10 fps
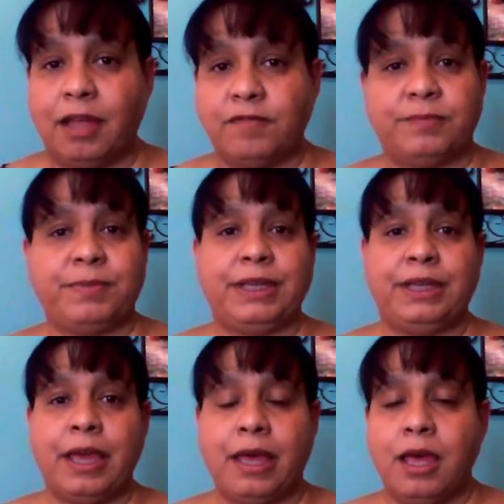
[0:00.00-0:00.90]
love to be
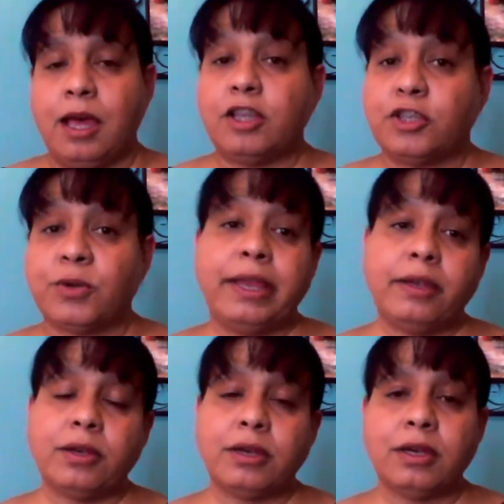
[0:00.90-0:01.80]
a
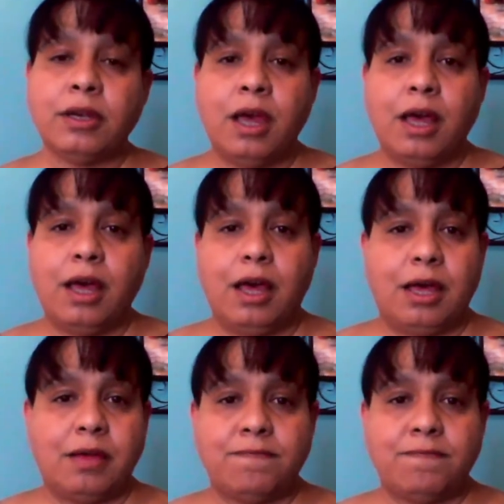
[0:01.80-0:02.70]
trainer.
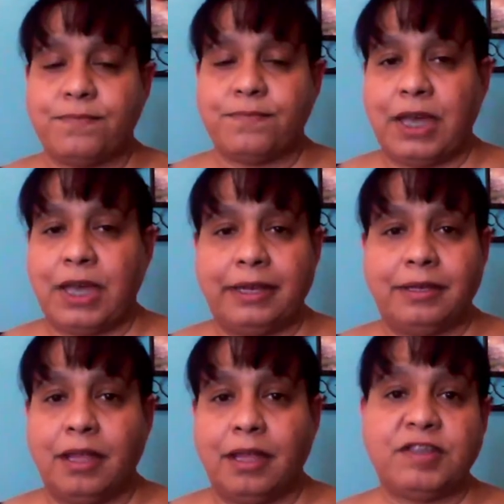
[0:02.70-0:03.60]
I'd
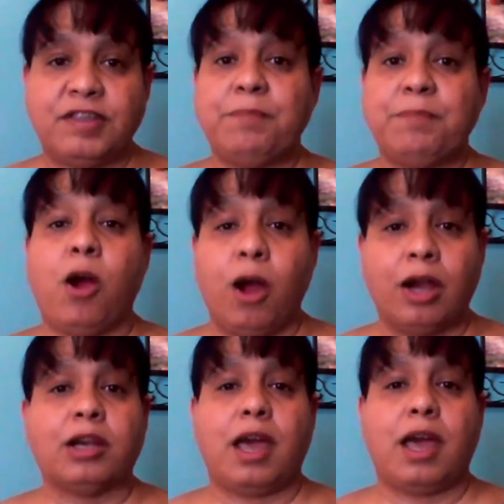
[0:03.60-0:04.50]
love to be part